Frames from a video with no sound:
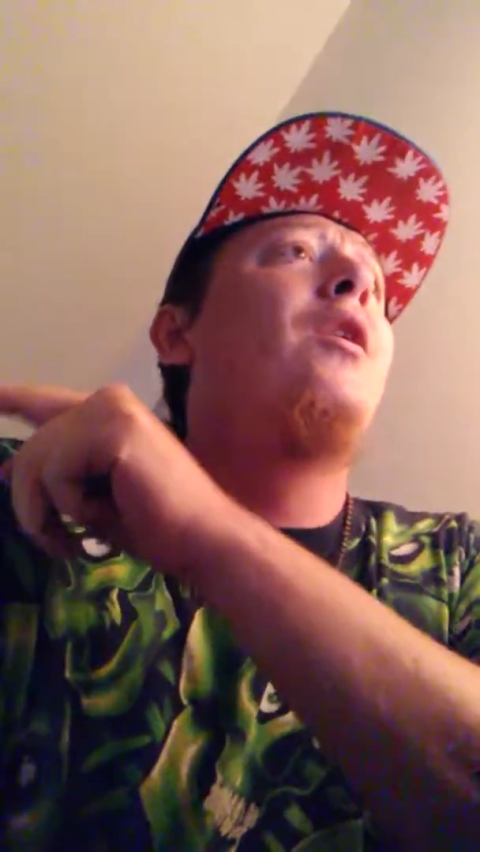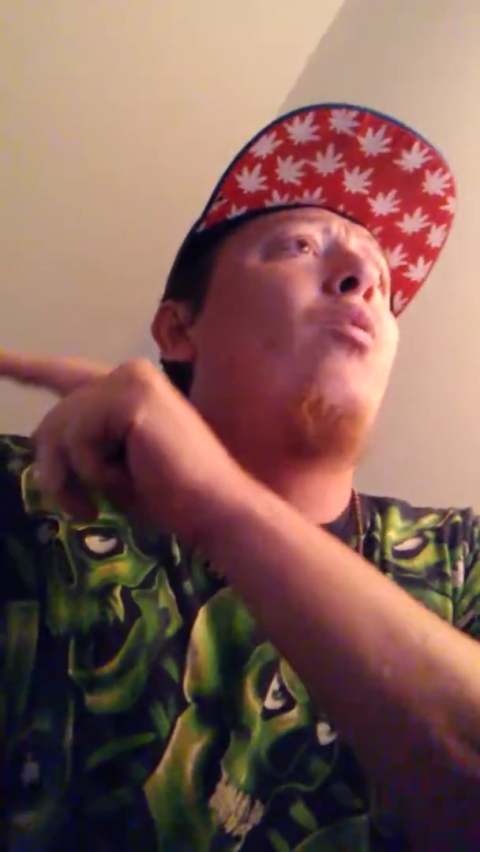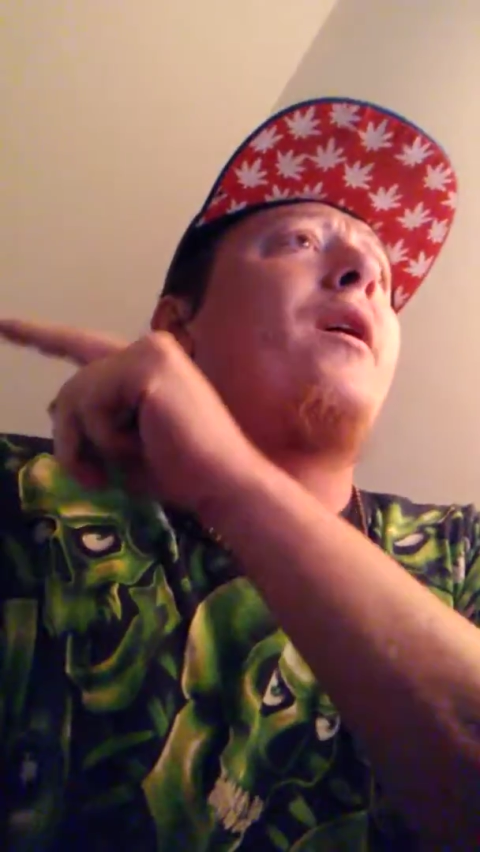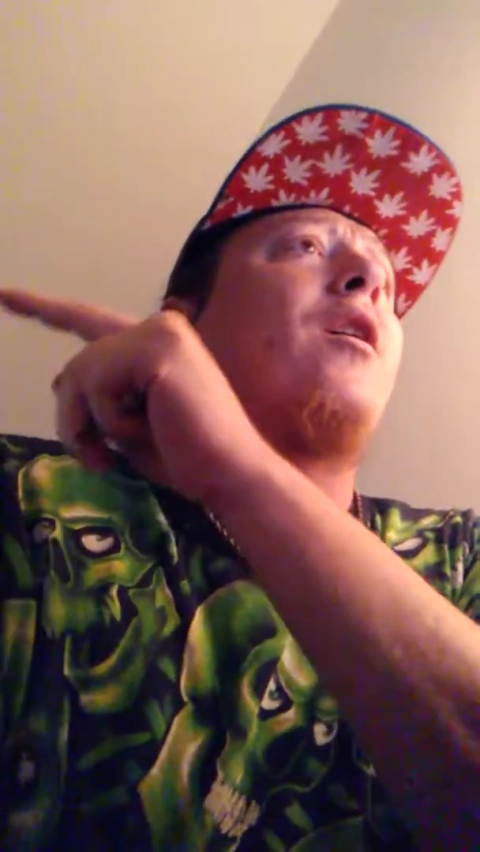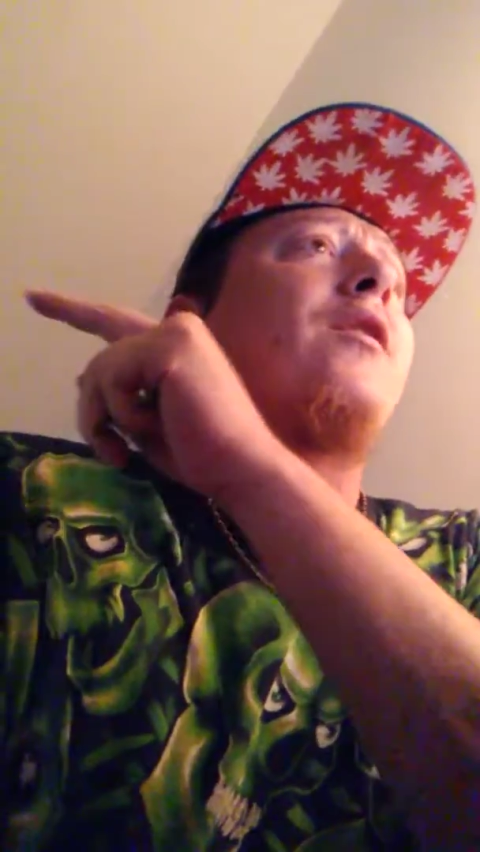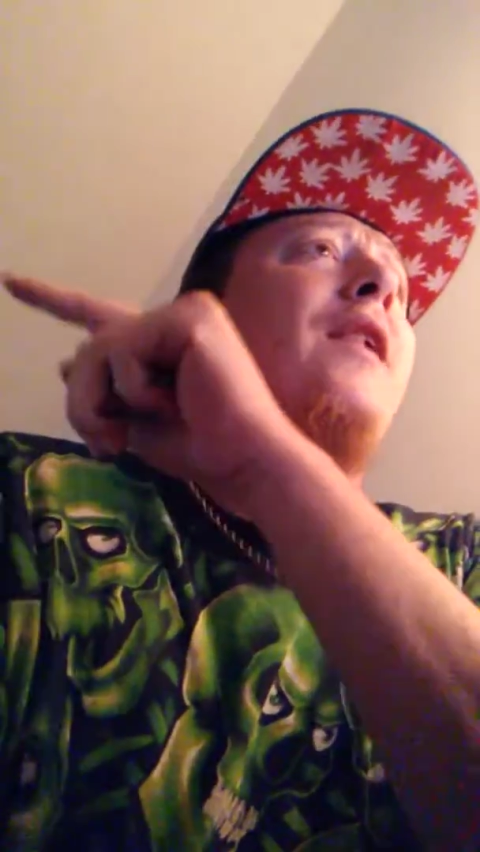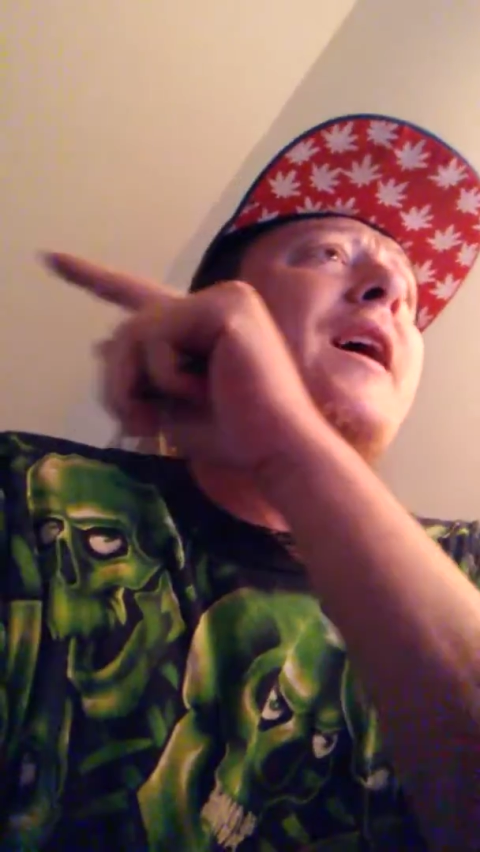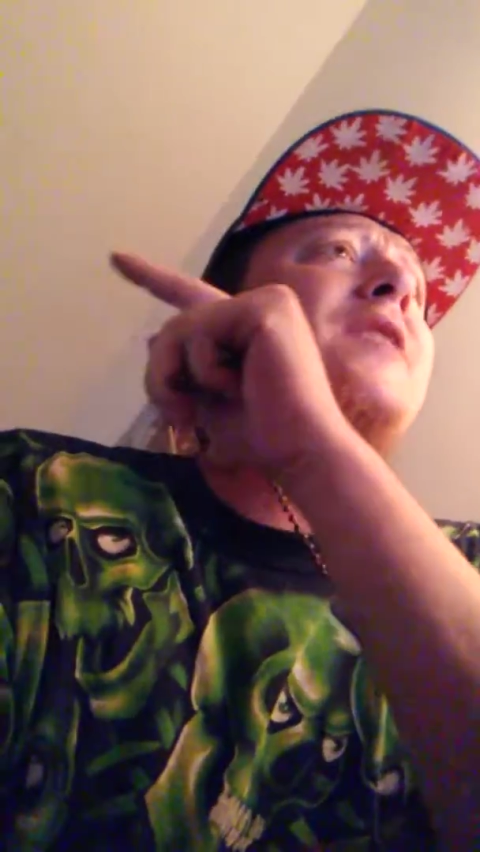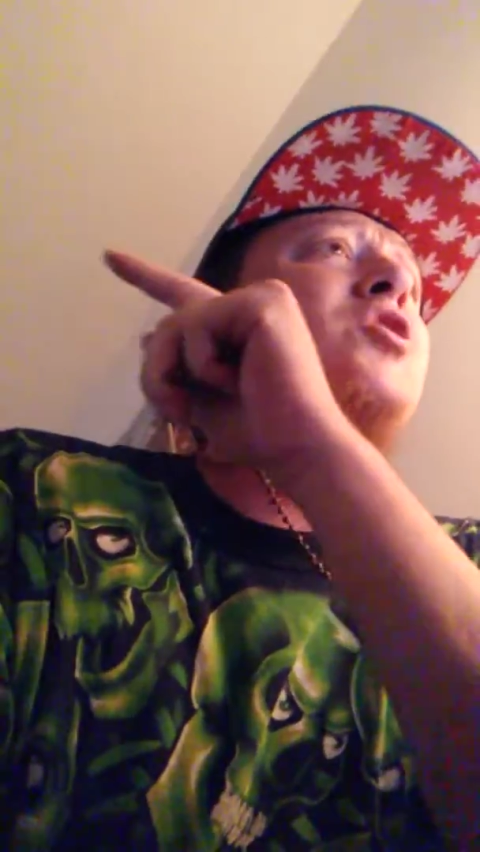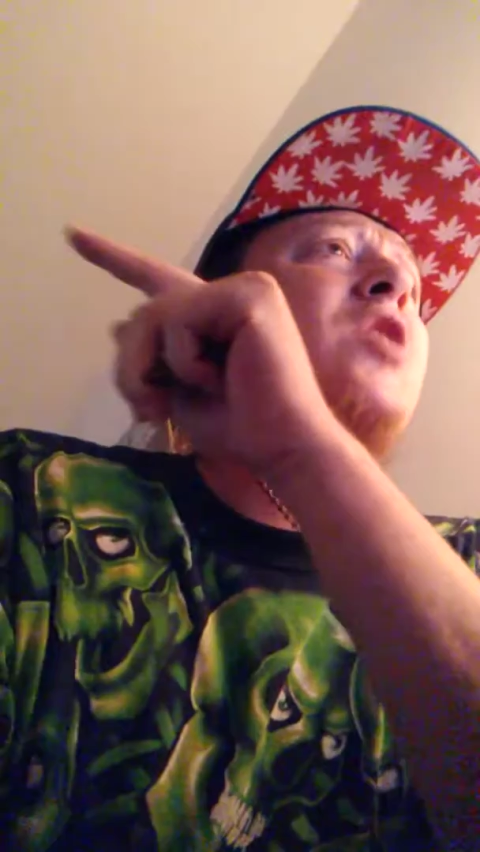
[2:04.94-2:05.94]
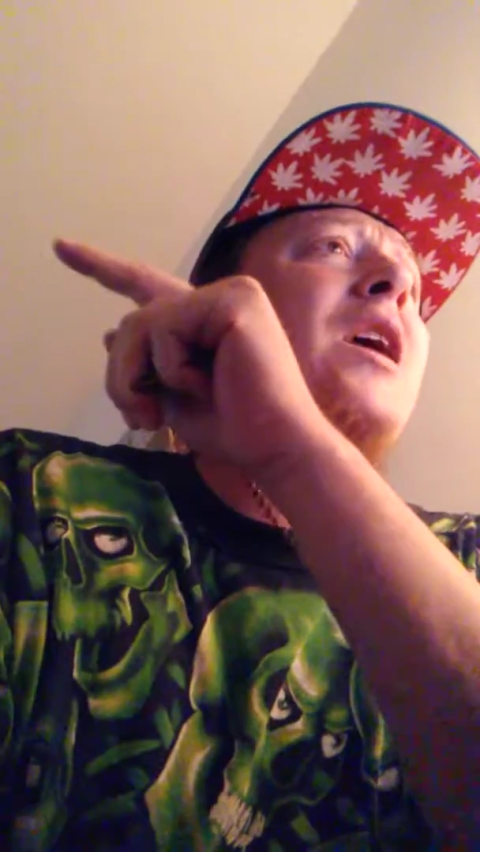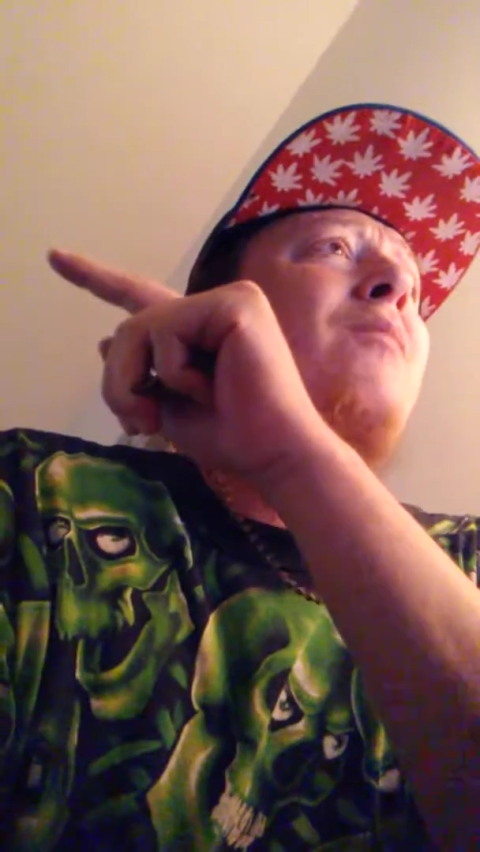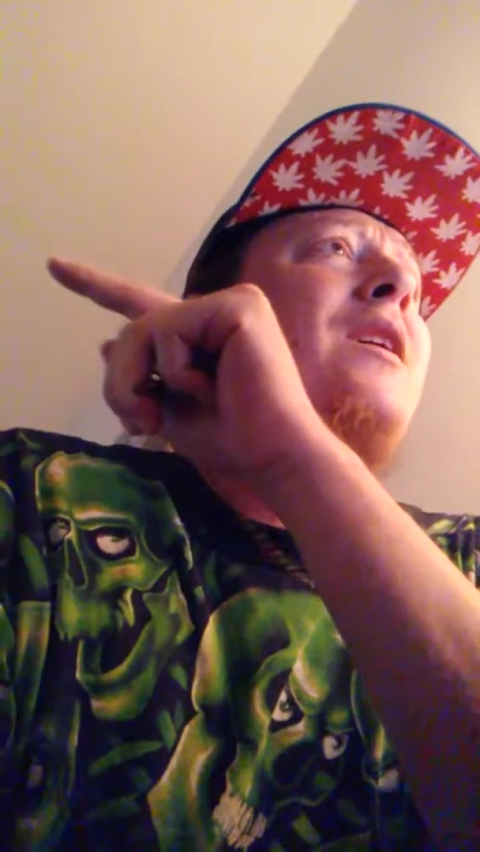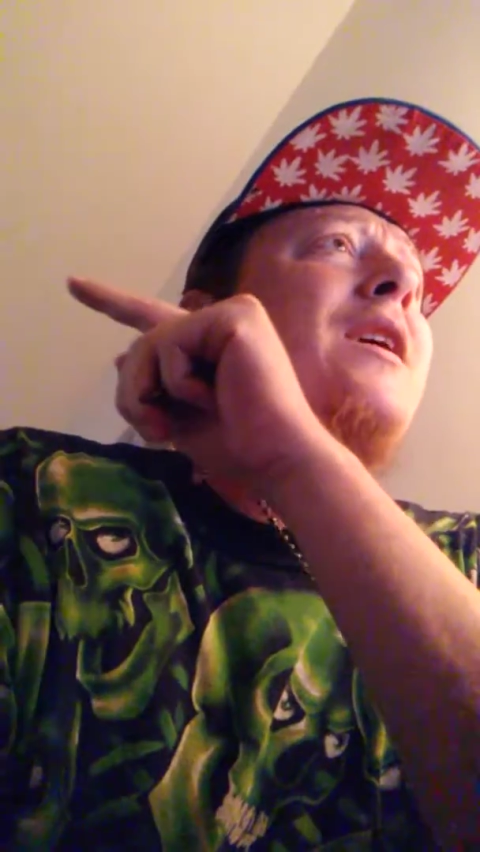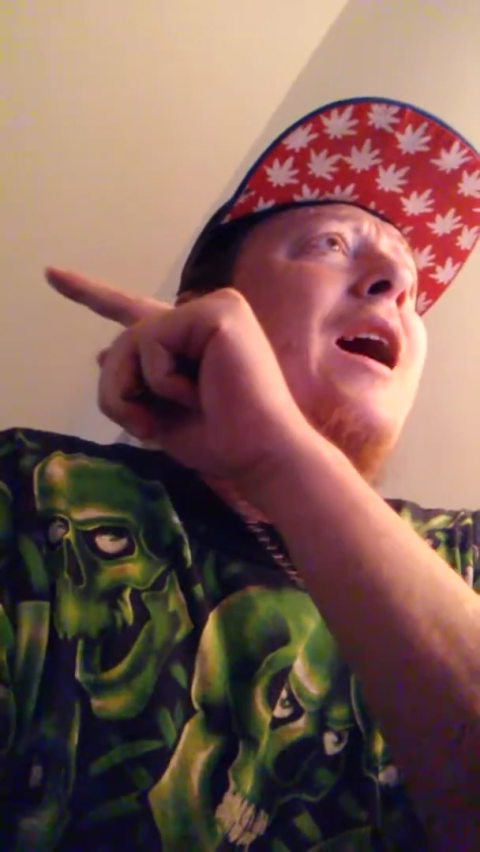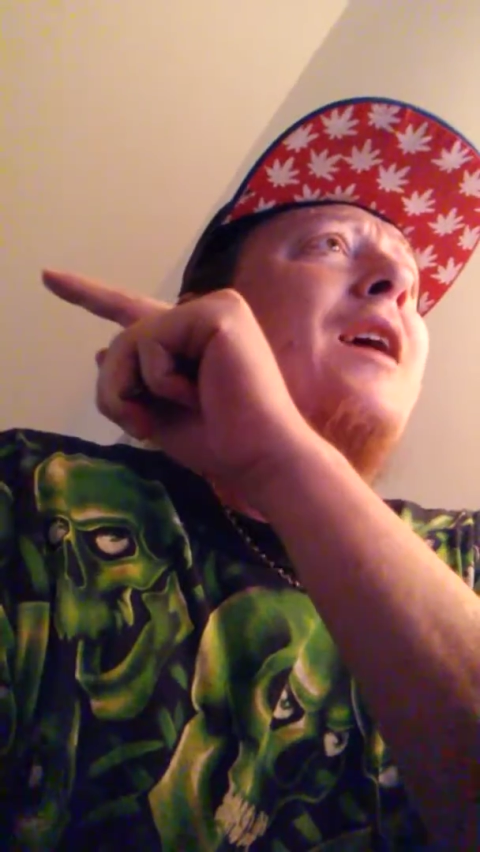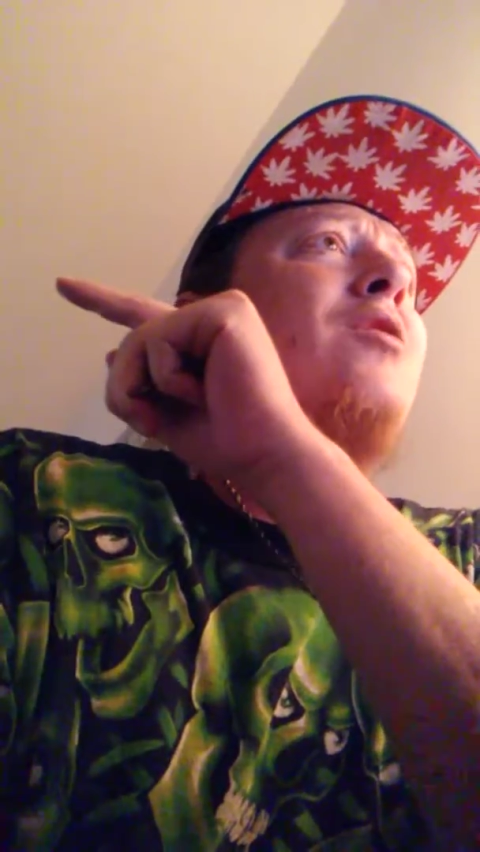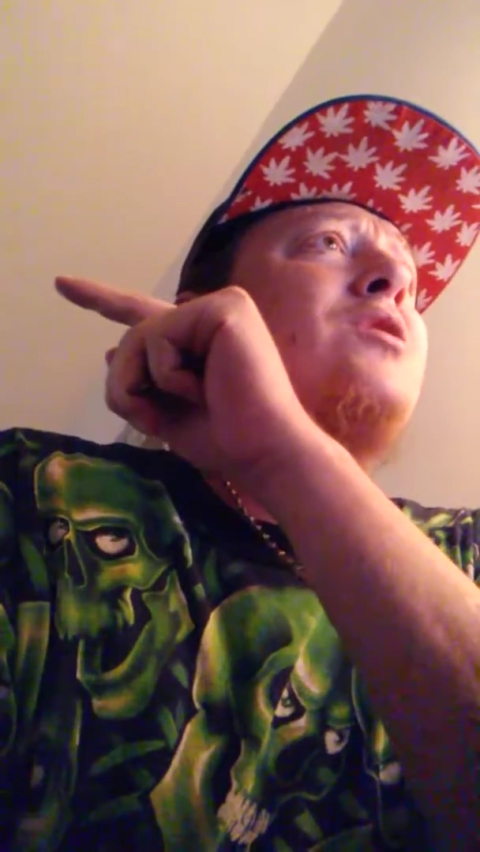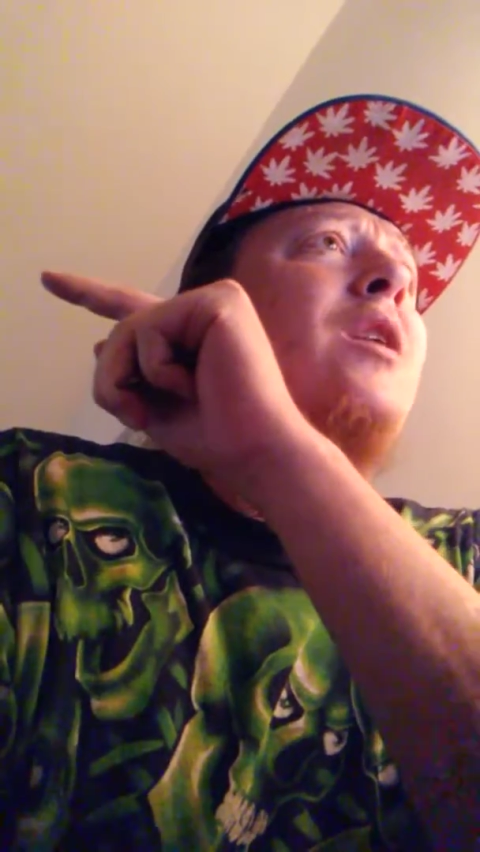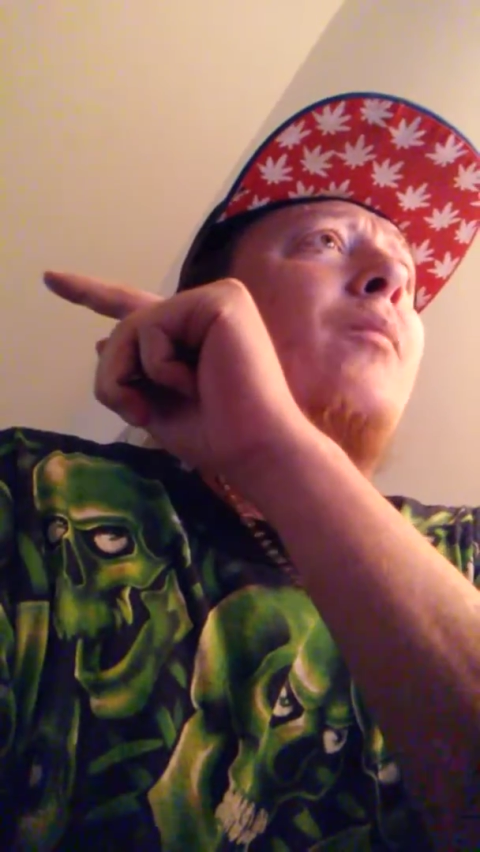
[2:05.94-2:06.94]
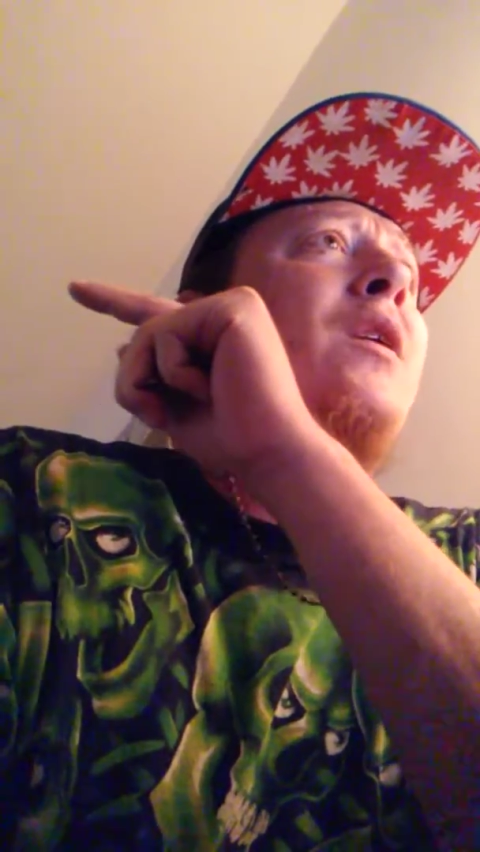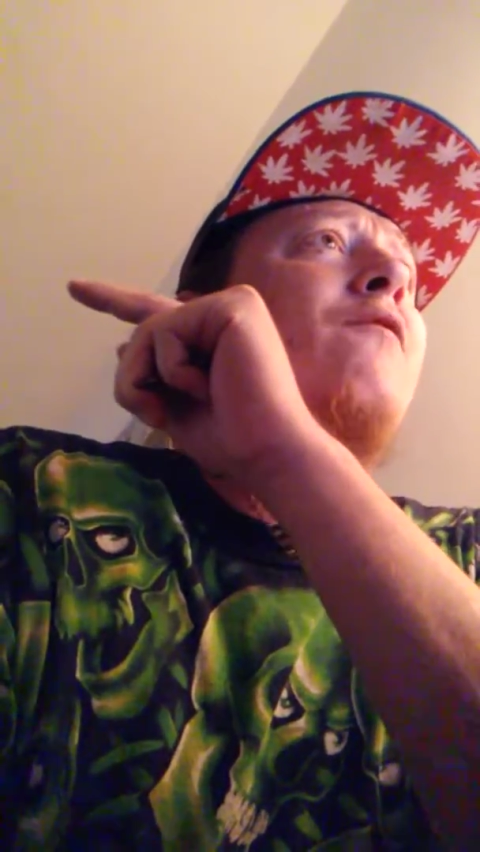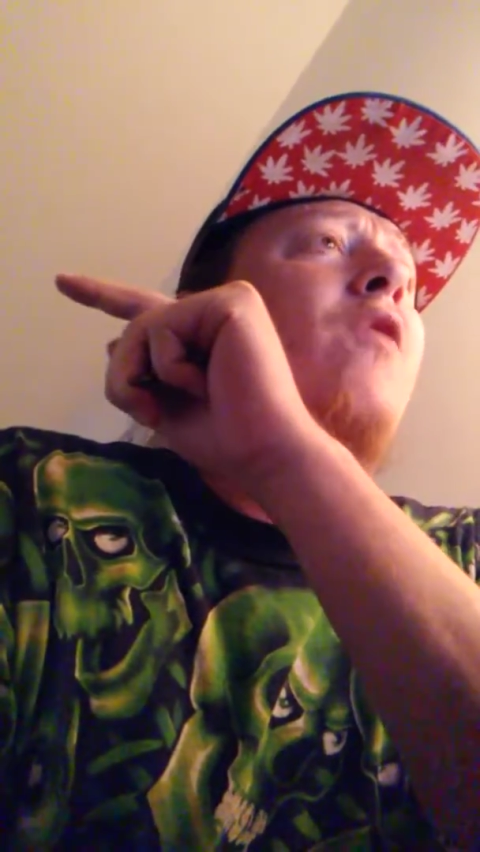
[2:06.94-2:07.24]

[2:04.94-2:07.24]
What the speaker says: We are glad Jamie got you something